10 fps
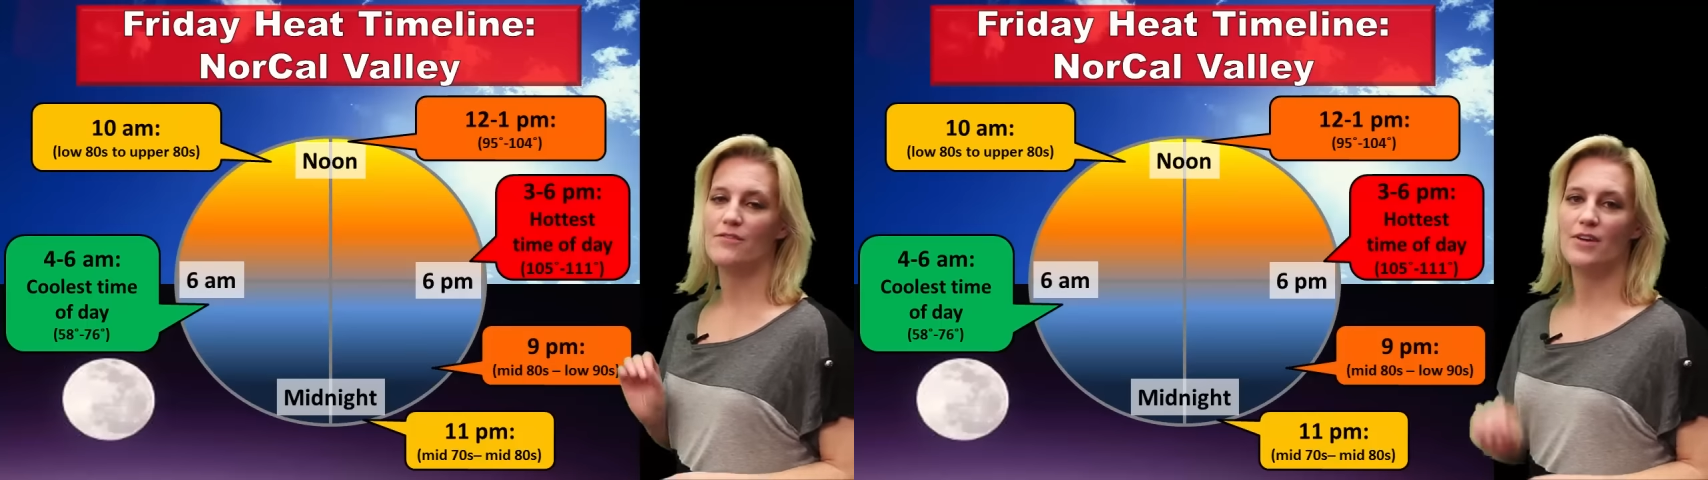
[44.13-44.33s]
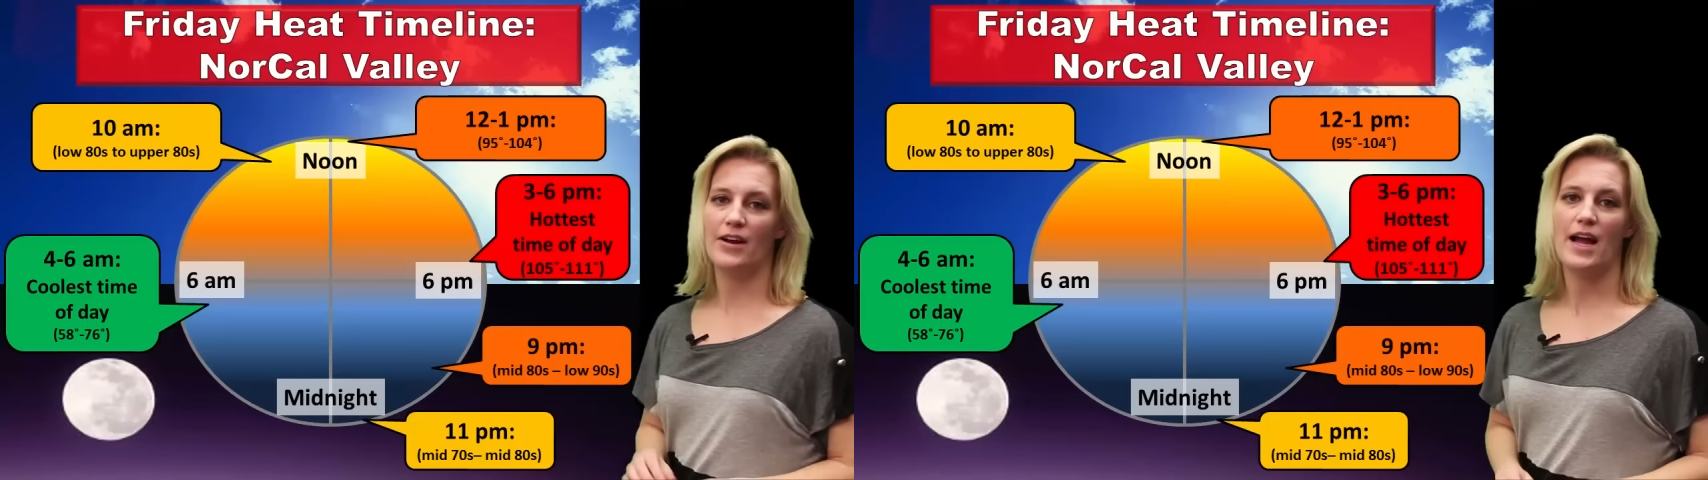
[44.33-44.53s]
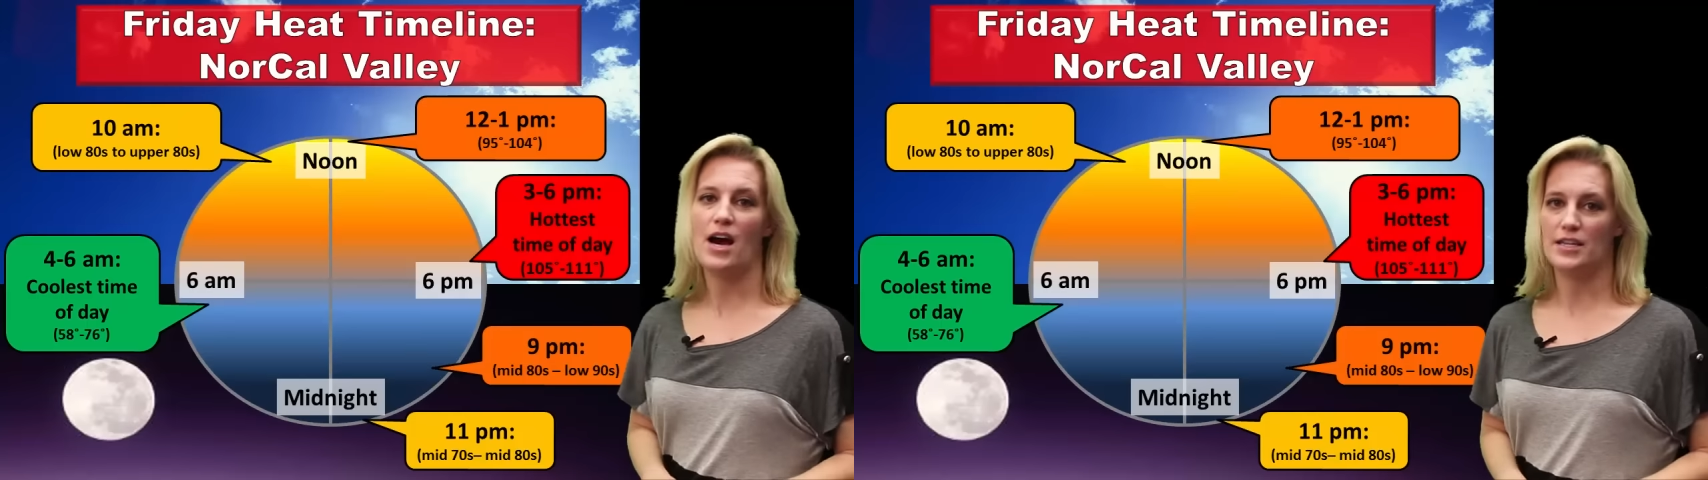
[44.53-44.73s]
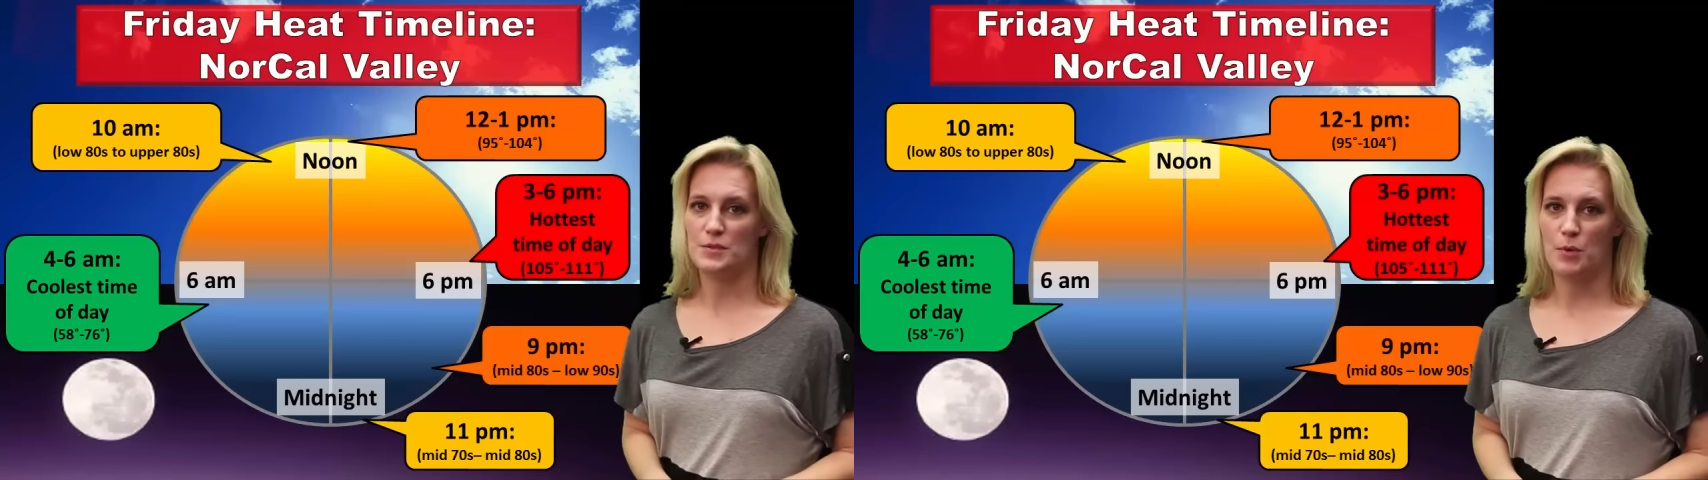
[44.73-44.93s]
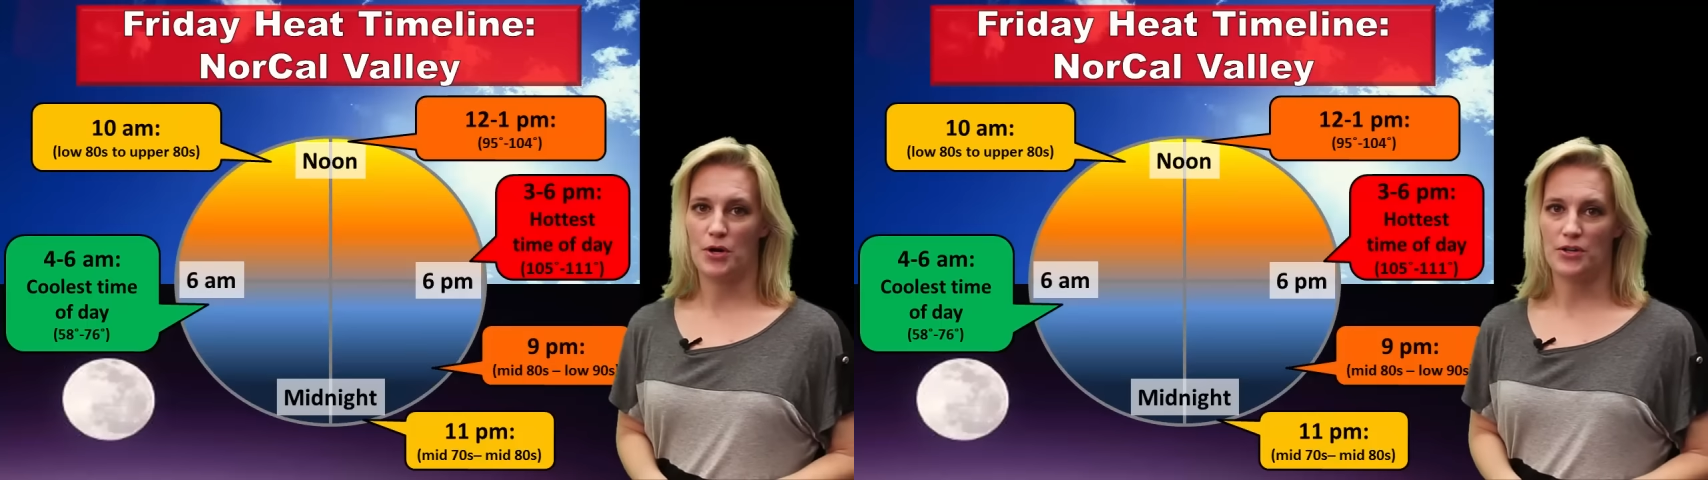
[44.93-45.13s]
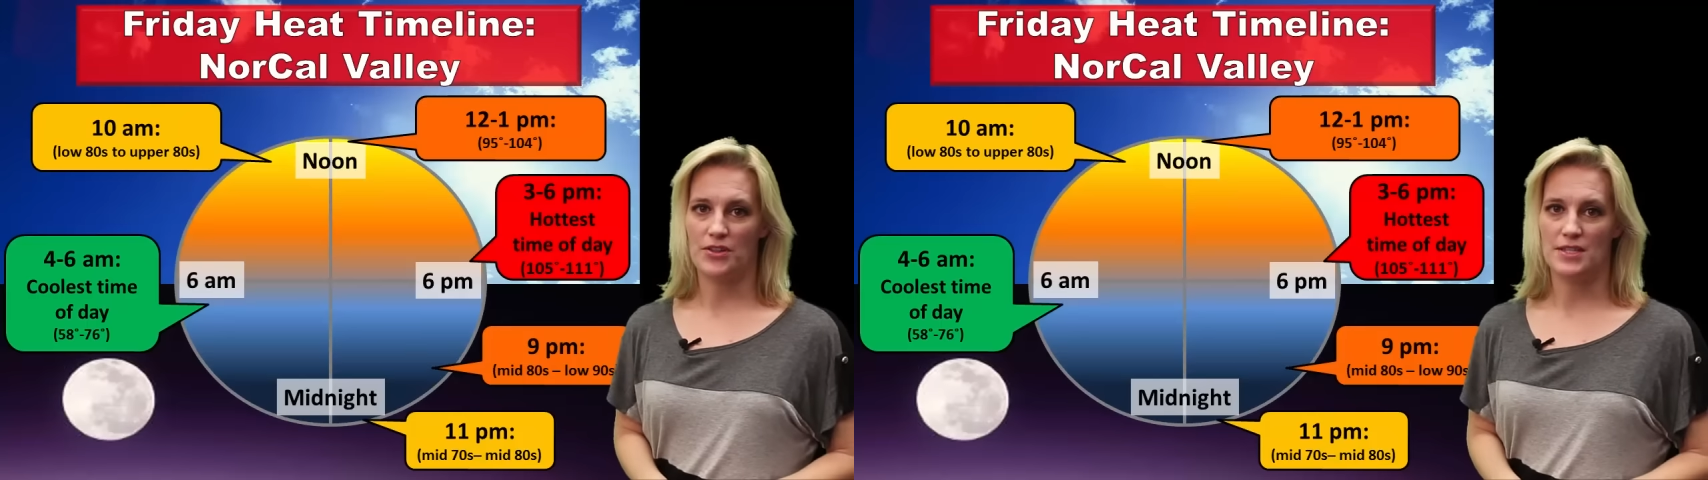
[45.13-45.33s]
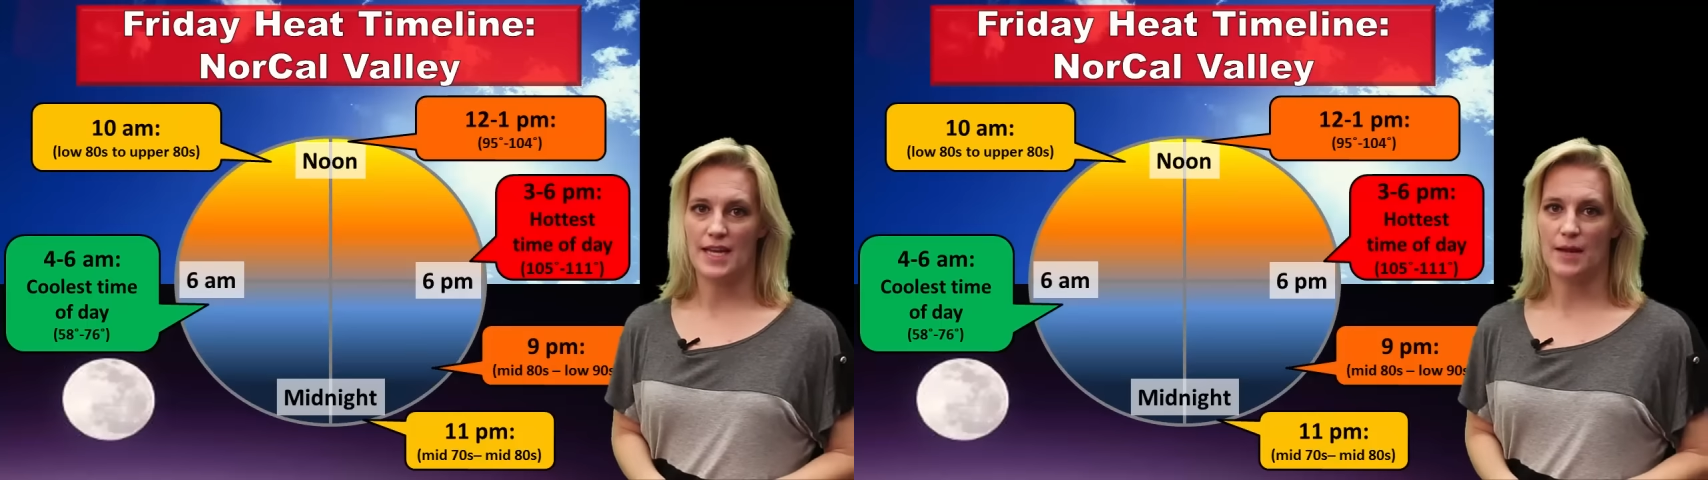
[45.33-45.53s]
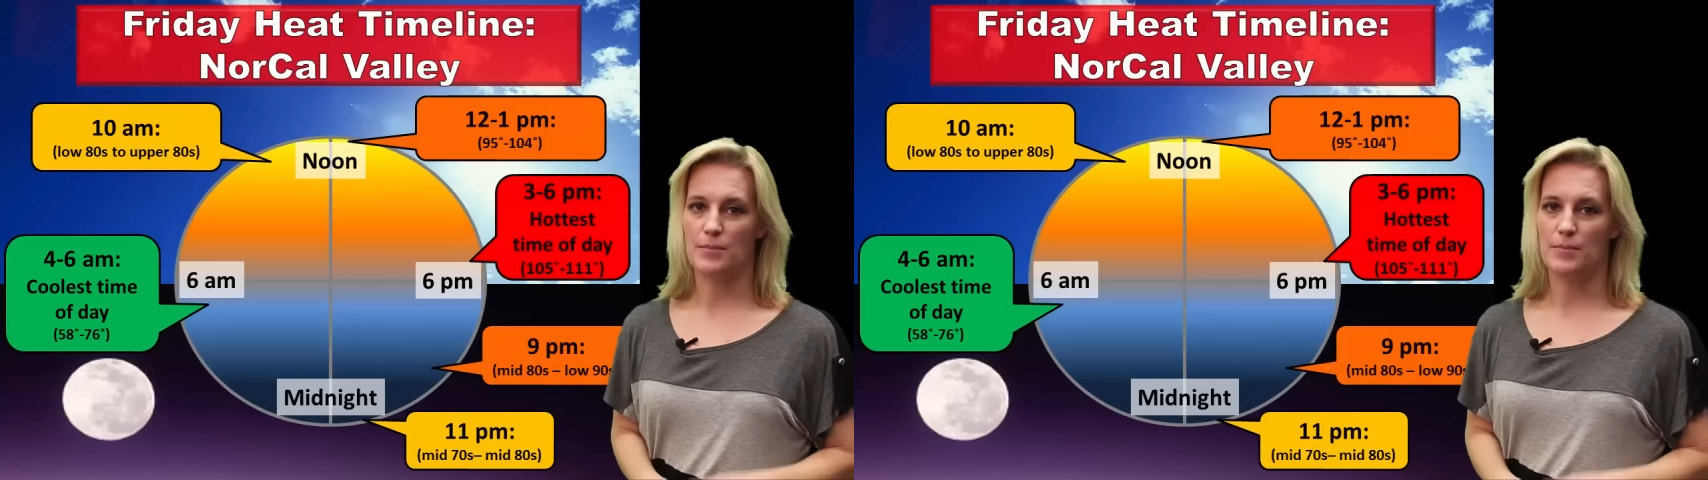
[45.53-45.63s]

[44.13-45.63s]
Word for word: very hottest part of the day.